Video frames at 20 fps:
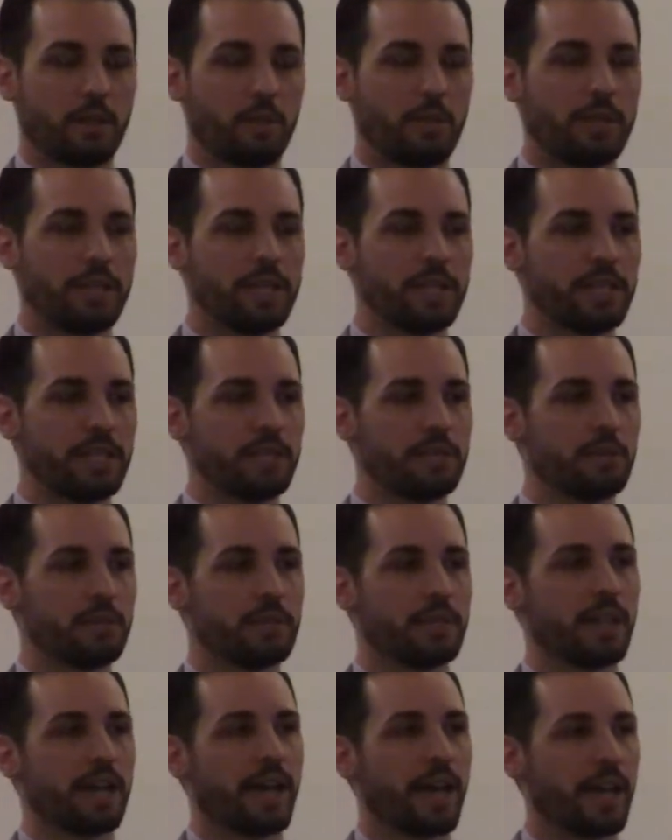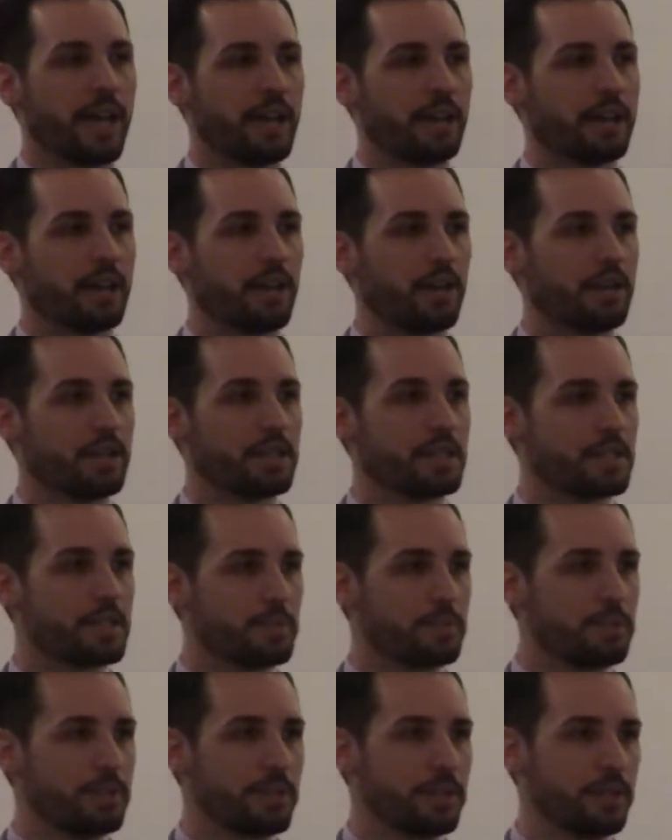We need to rely on the
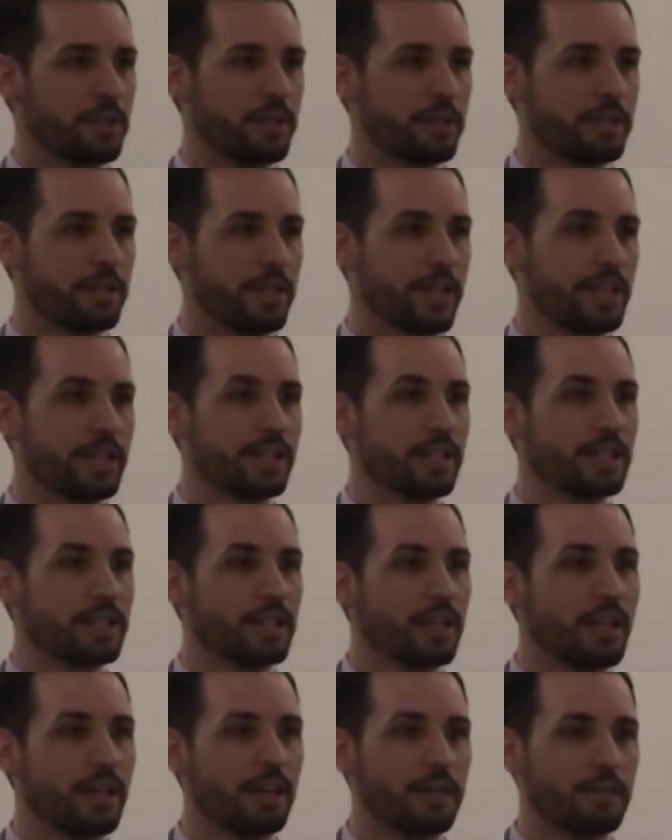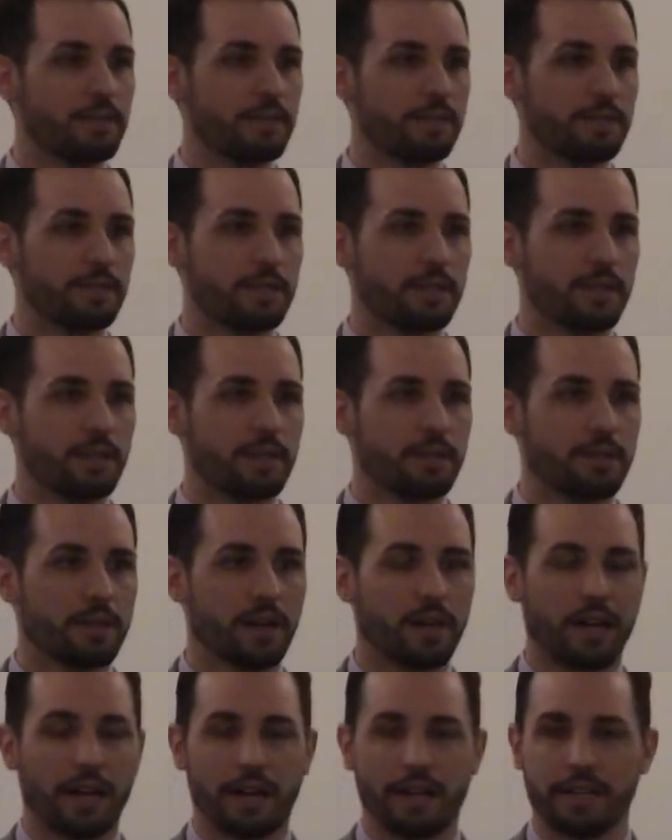Spirit and the love of
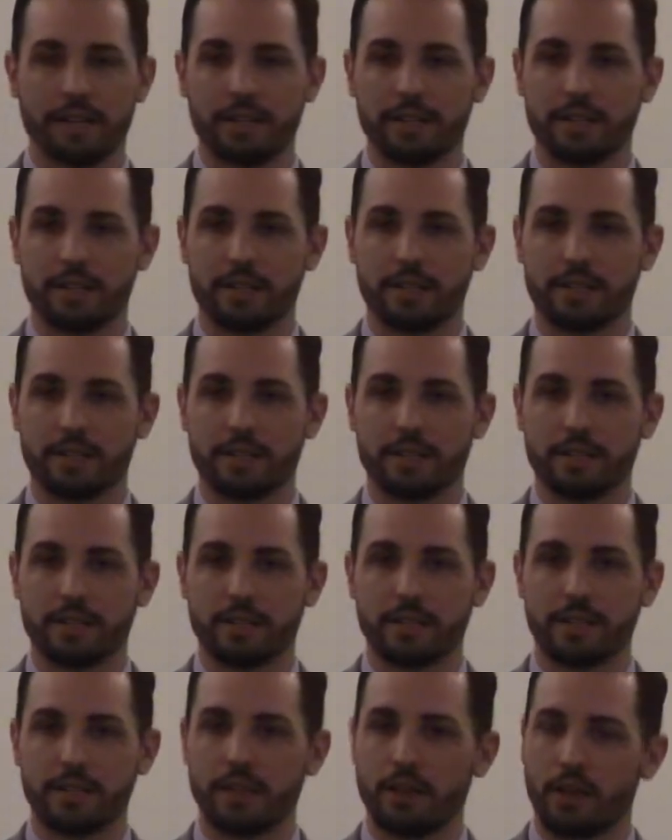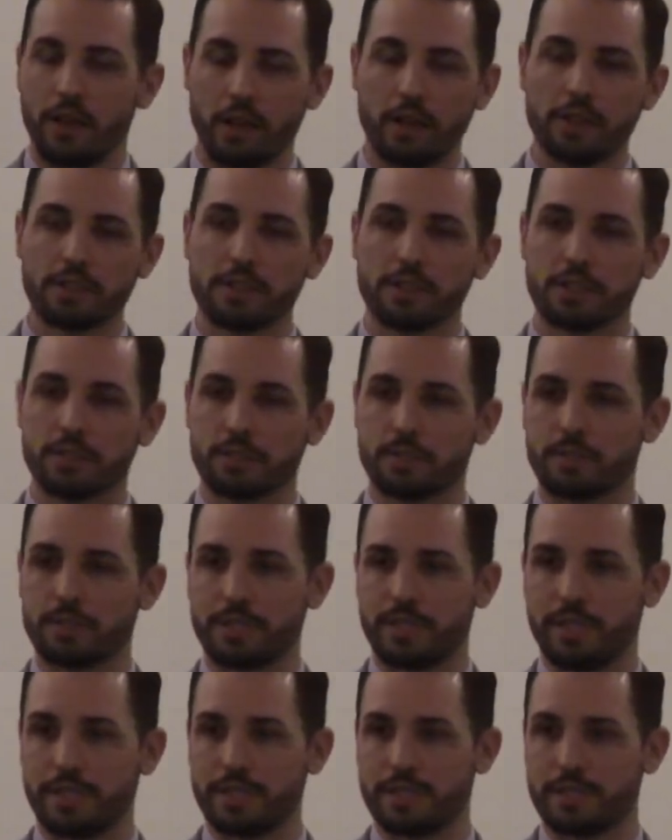God in all
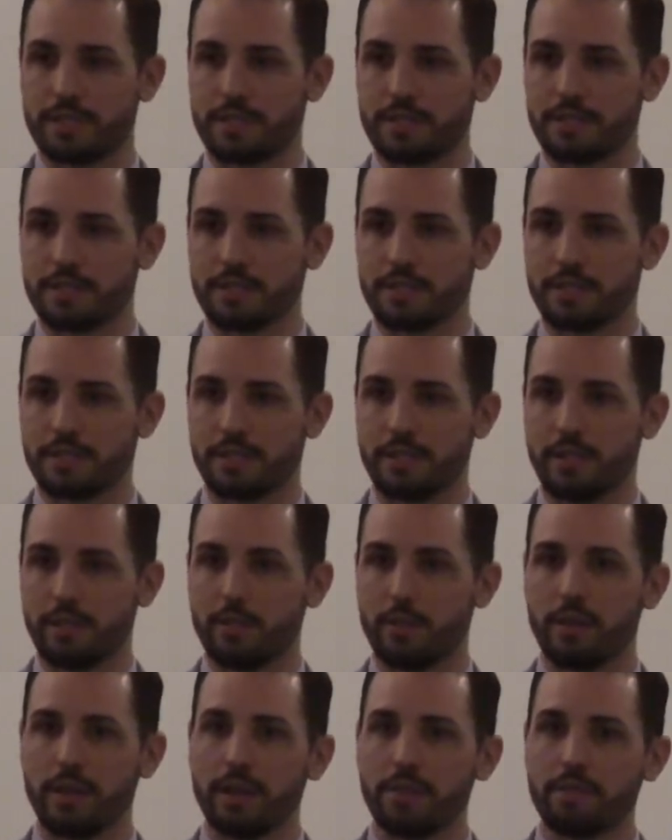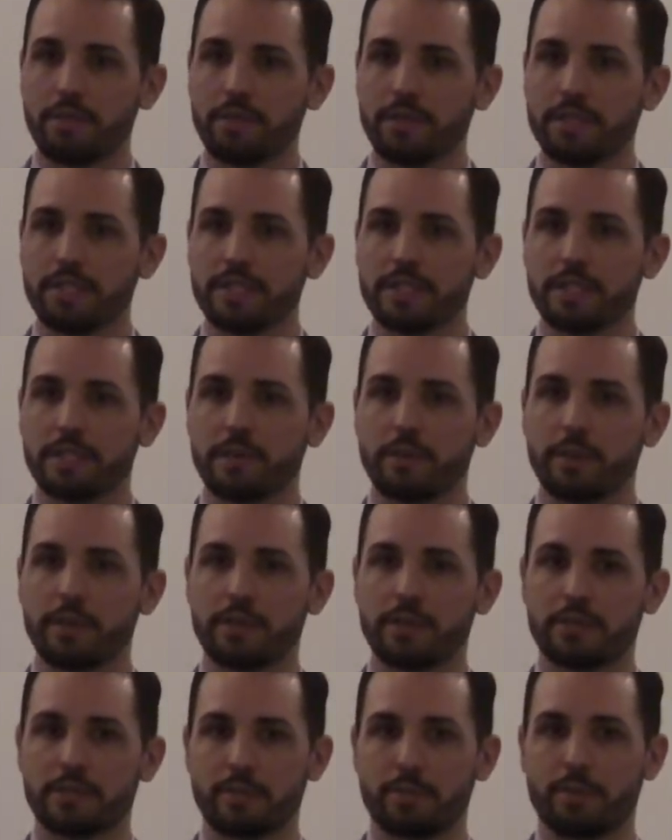circumstances. And whatever it is that
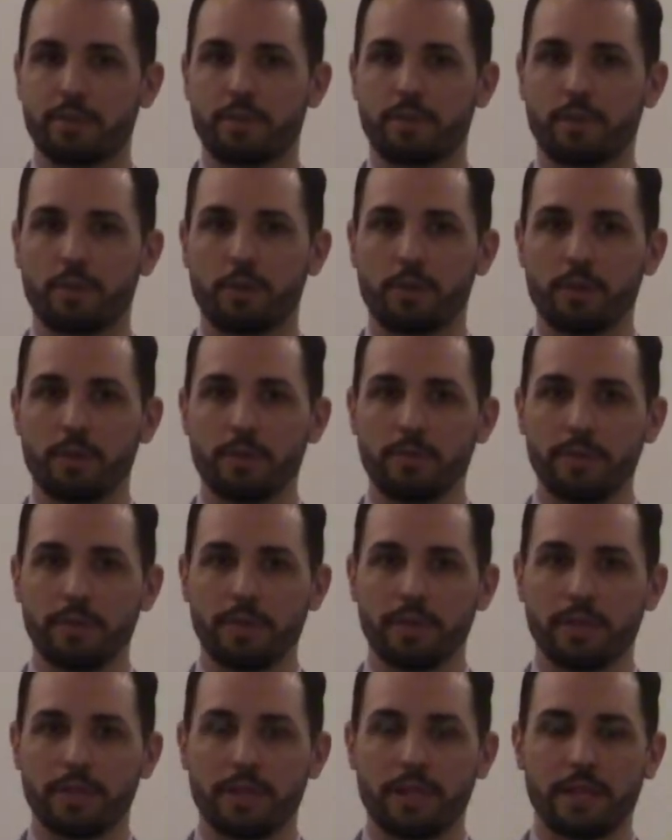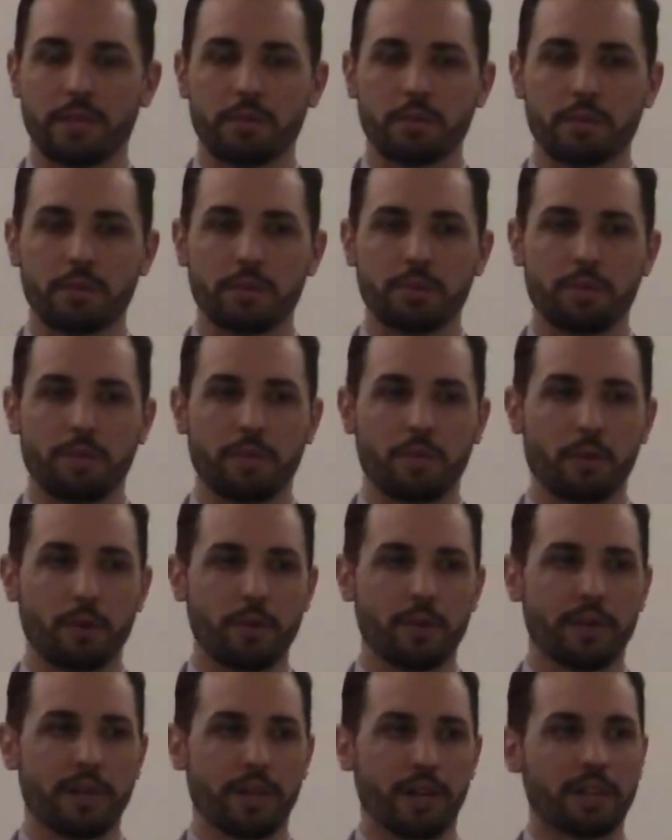we are to perform, if we're going to
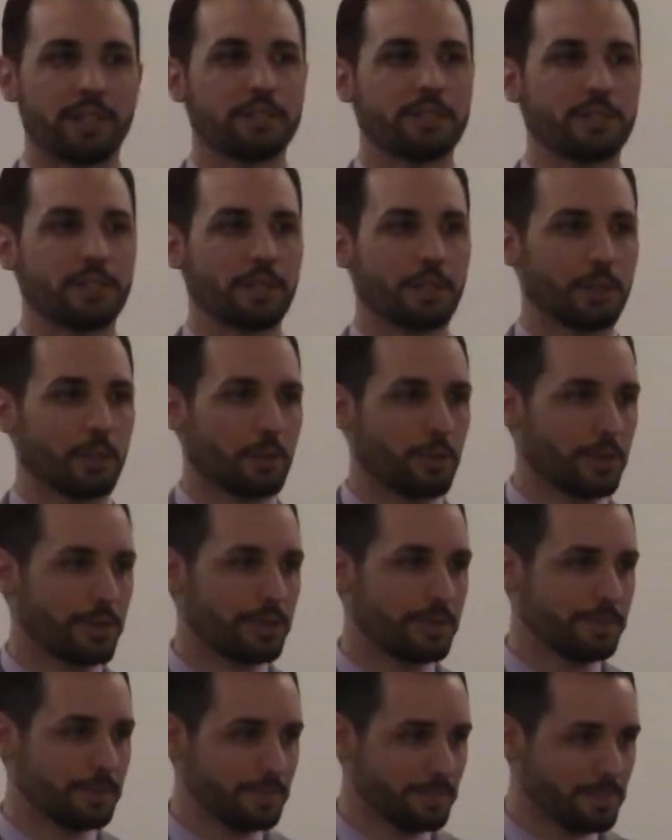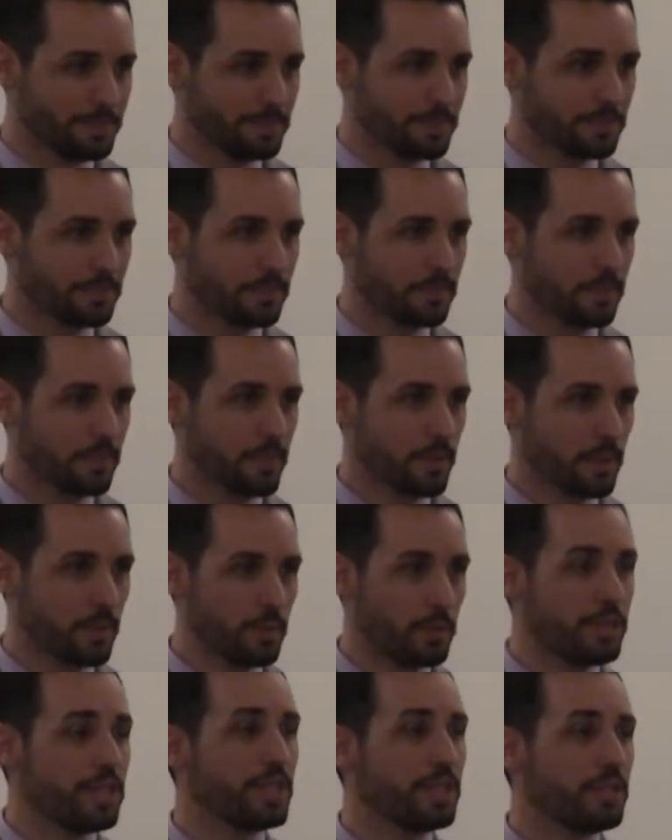perform it unto the Lord,
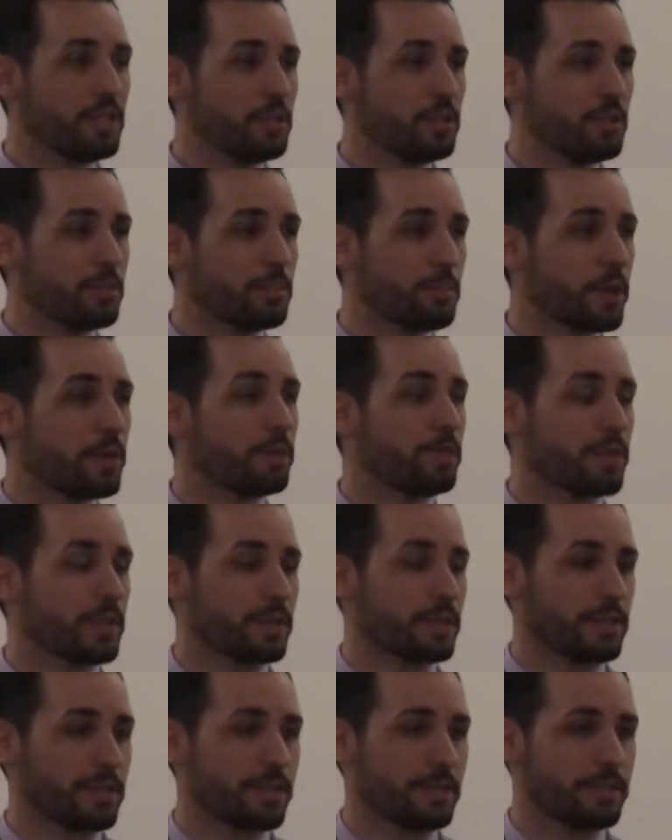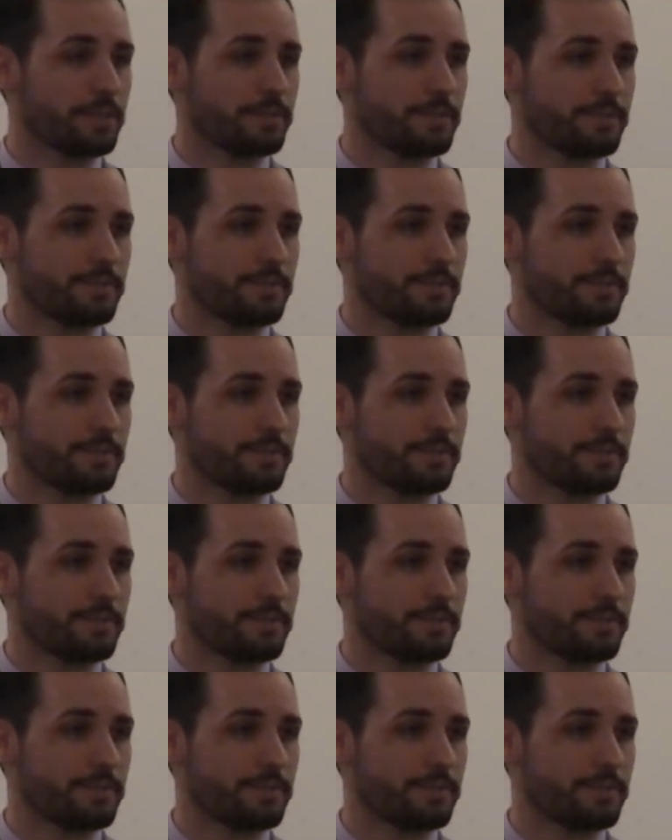we need to do it perfectly.